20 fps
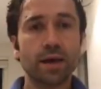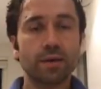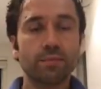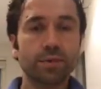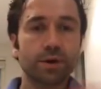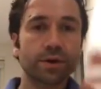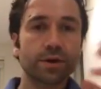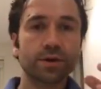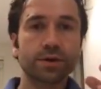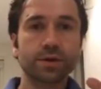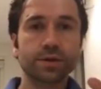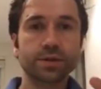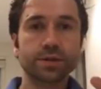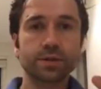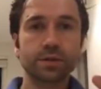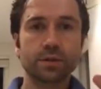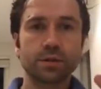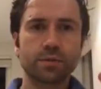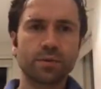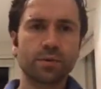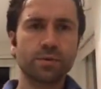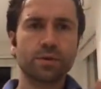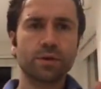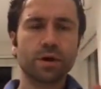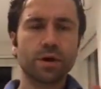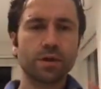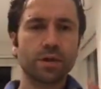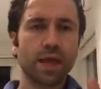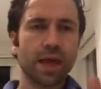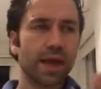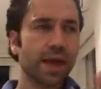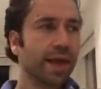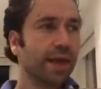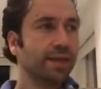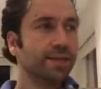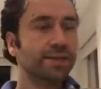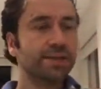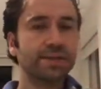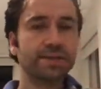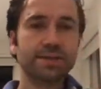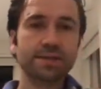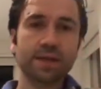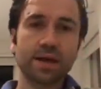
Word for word: Because people go like, hey, this